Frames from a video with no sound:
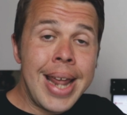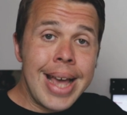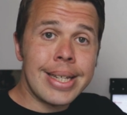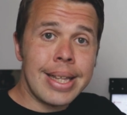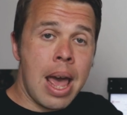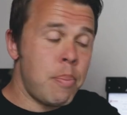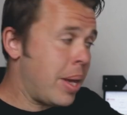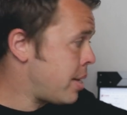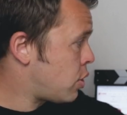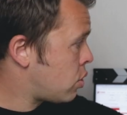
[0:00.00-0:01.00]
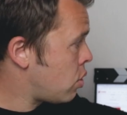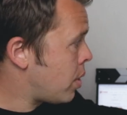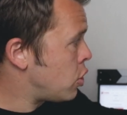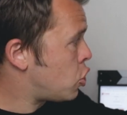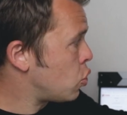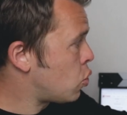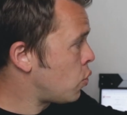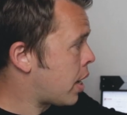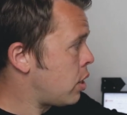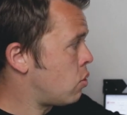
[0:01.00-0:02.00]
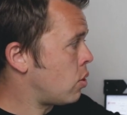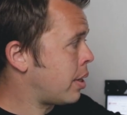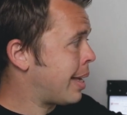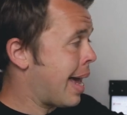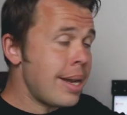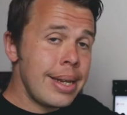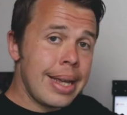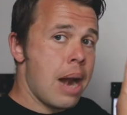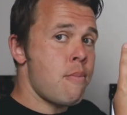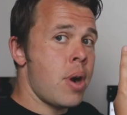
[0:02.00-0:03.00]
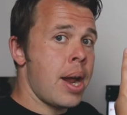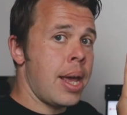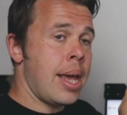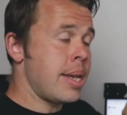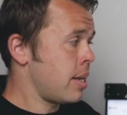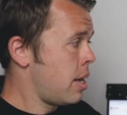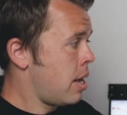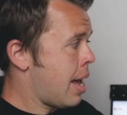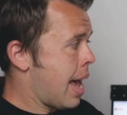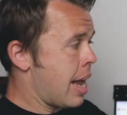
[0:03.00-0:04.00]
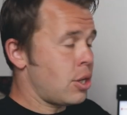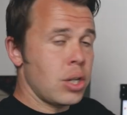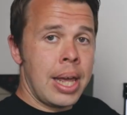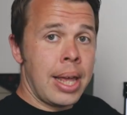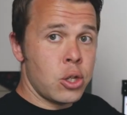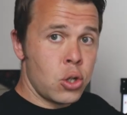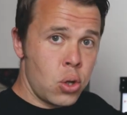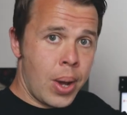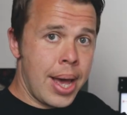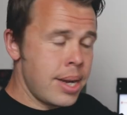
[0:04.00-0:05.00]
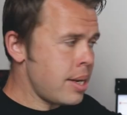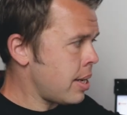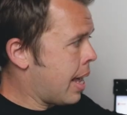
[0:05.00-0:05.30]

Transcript: next step is to ensure that your Canon camera is actually two-hand,